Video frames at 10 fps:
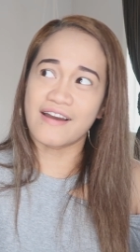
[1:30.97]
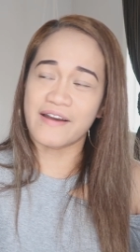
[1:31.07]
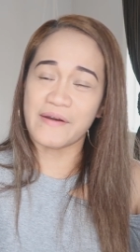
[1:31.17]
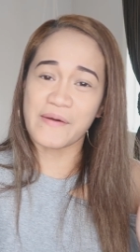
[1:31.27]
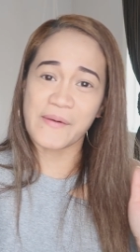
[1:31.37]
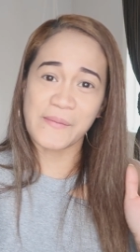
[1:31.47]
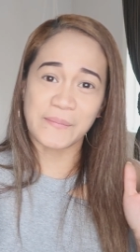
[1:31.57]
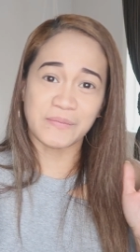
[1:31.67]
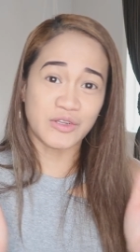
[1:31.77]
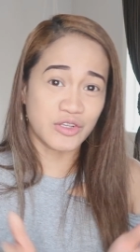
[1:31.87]

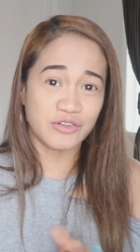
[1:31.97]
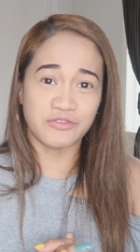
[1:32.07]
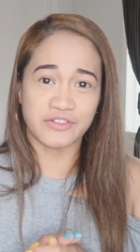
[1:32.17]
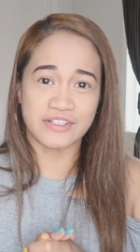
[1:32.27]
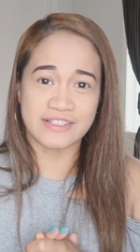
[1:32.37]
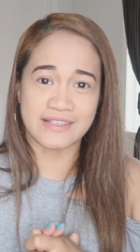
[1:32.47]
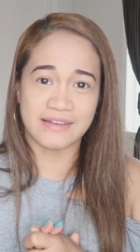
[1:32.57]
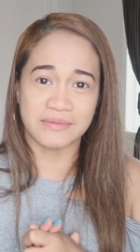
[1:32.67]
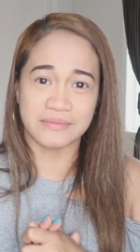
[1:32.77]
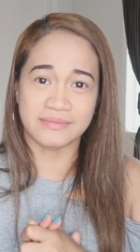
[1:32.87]
um, look for
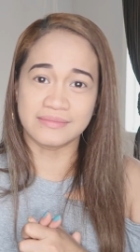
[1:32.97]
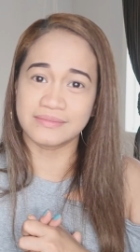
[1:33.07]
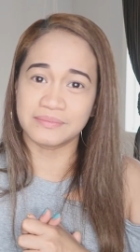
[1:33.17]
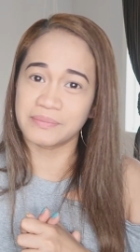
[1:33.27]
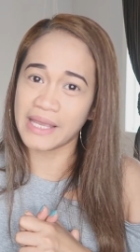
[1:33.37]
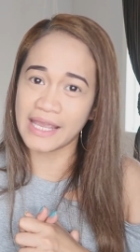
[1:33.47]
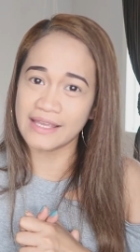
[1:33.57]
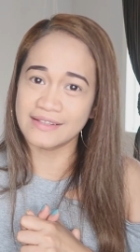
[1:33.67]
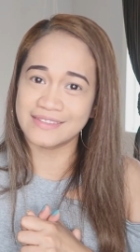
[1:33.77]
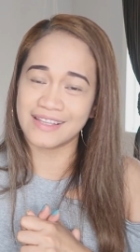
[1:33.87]
some
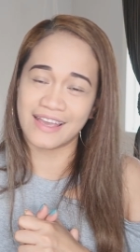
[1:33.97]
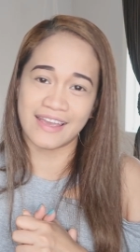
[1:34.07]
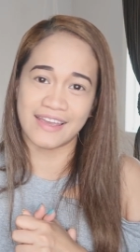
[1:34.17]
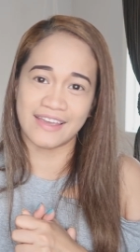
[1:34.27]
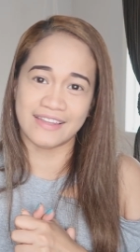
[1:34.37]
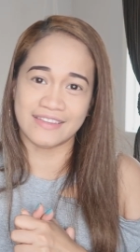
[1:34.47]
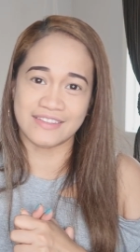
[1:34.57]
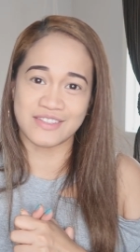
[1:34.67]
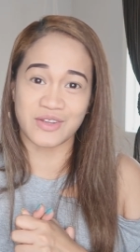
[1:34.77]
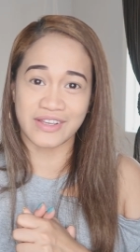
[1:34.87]
paint
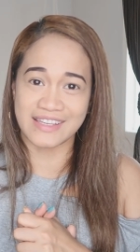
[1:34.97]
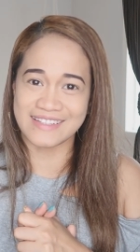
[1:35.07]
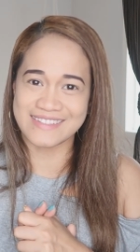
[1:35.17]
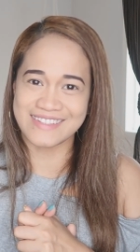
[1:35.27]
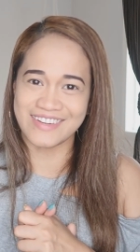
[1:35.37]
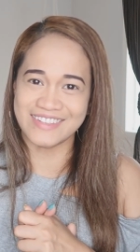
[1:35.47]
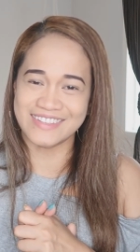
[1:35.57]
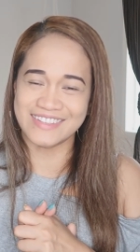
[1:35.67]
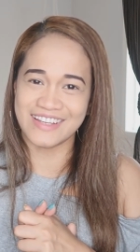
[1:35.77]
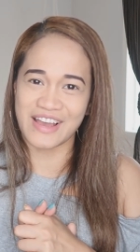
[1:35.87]
and so I can start
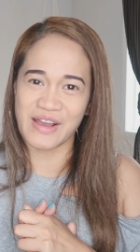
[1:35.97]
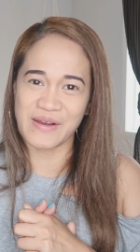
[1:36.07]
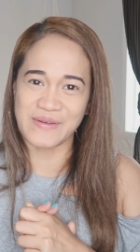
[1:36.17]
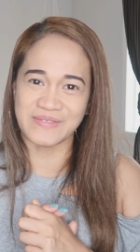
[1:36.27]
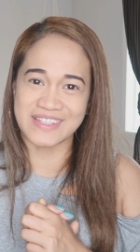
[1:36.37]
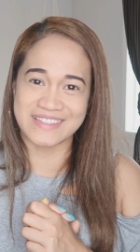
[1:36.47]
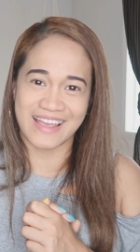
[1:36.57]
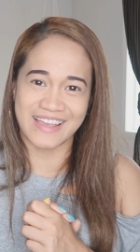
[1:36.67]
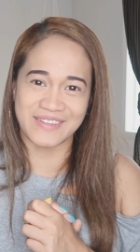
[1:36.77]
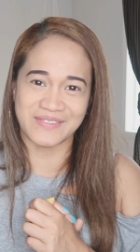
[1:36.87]
um,
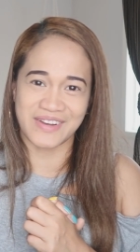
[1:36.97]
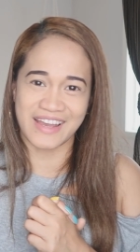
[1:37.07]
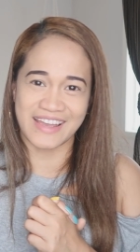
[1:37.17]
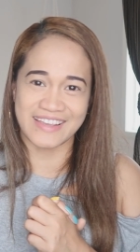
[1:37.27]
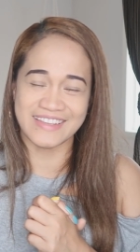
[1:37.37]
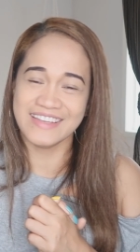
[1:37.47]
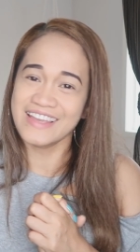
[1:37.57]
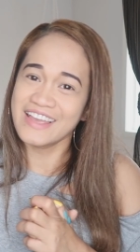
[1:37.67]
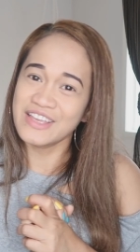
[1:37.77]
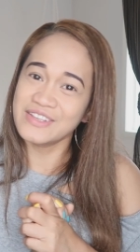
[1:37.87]
design my
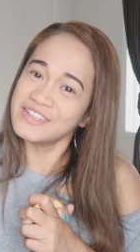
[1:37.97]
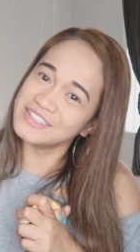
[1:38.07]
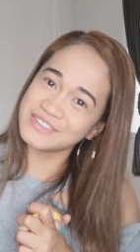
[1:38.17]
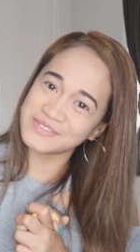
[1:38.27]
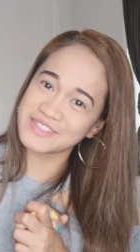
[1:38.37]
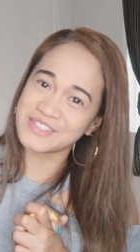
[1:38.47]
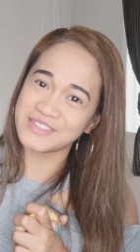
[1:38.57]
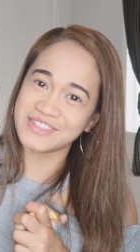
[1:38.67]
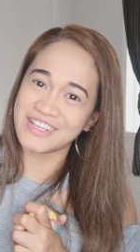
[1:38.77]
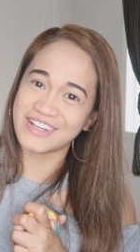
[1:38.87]
YouTube
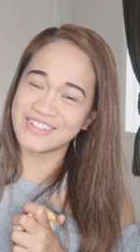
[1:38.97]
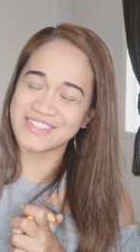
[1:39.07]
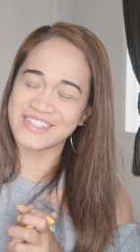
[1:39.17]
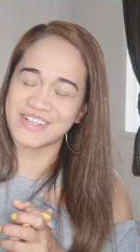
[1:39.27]
studio.